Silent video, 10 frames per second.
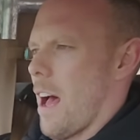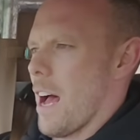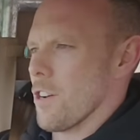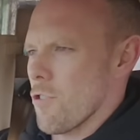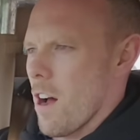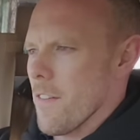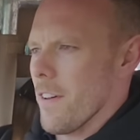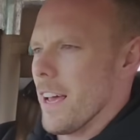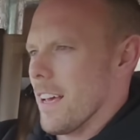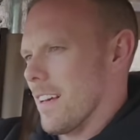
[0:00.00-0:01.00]
and
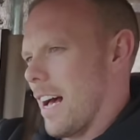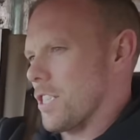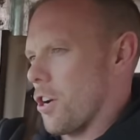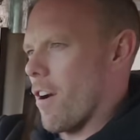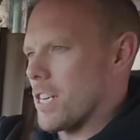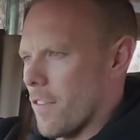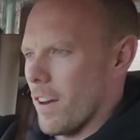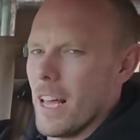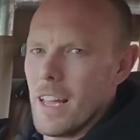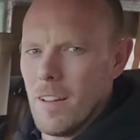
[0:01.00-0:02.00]
drive it as
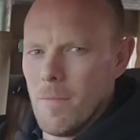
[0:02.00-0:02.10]
aggressively